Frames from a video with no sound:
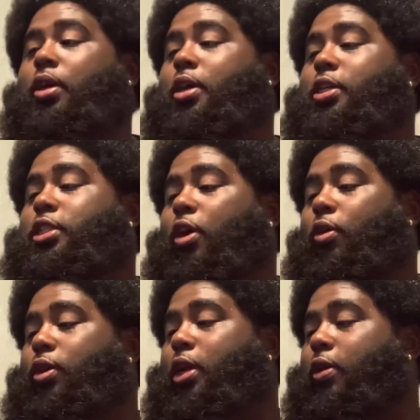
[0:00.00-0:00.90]
so
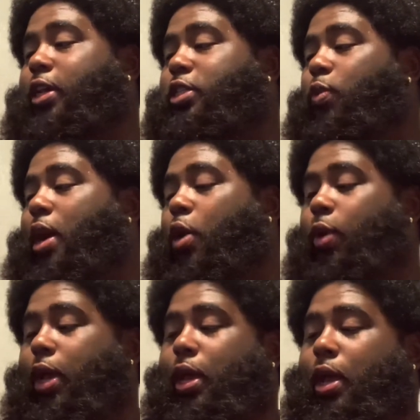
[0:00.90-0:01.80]
you know that's the way I
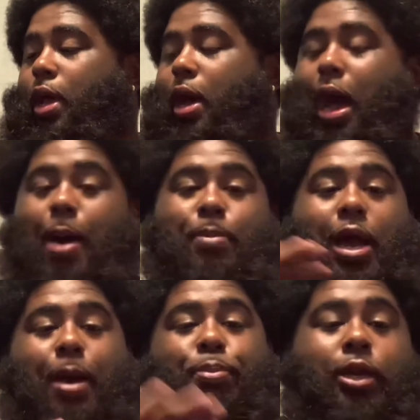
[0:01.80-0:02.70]
went. I'm
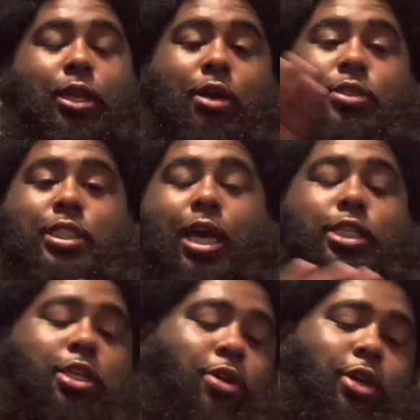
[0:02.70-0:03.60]
not putting no sights
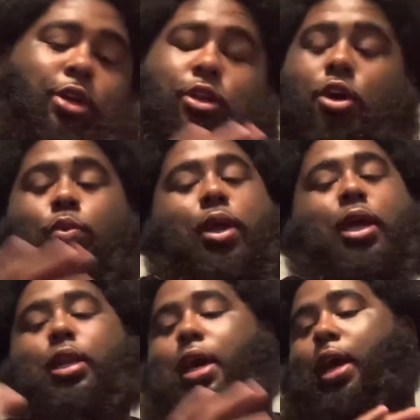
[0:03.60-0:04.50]
on here, no
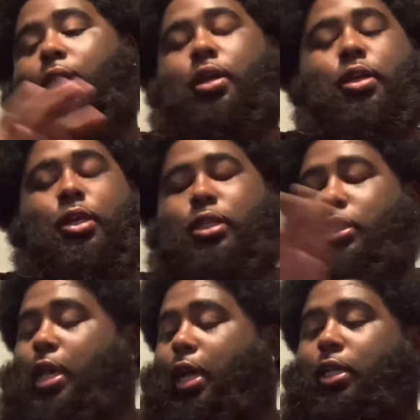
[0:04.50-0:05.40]
red dot
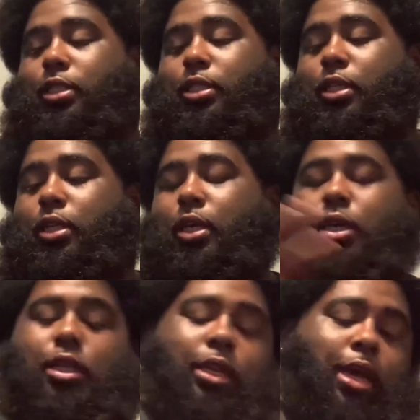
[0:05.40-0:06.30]
sights,
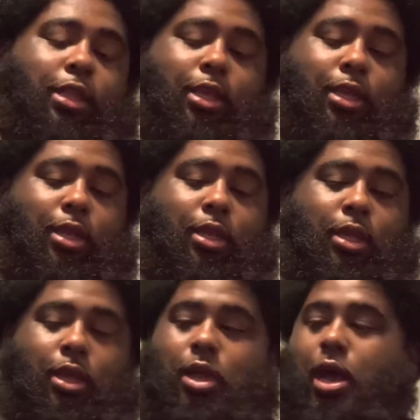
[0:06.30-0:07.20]
nothing.
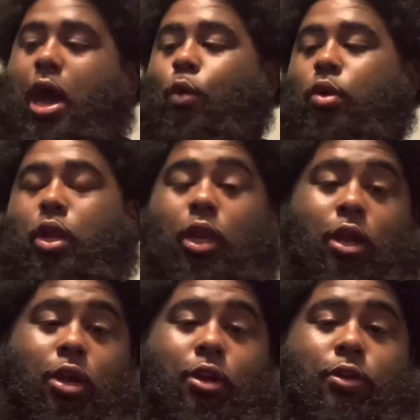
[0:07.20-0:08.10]
I want to
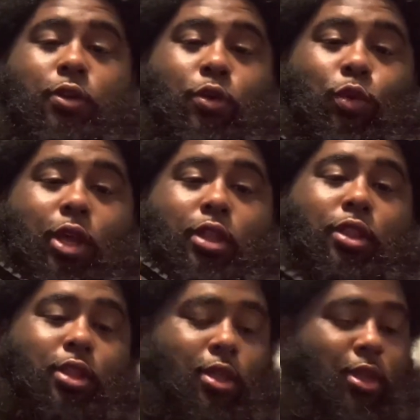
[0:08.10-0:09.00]
learn
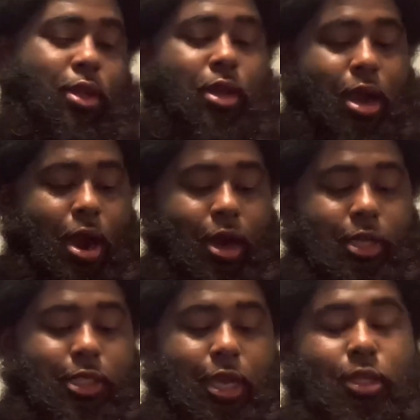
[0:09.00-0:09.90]
with iron
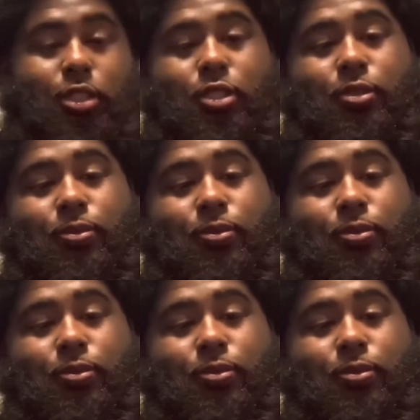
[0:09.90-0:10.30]
sights.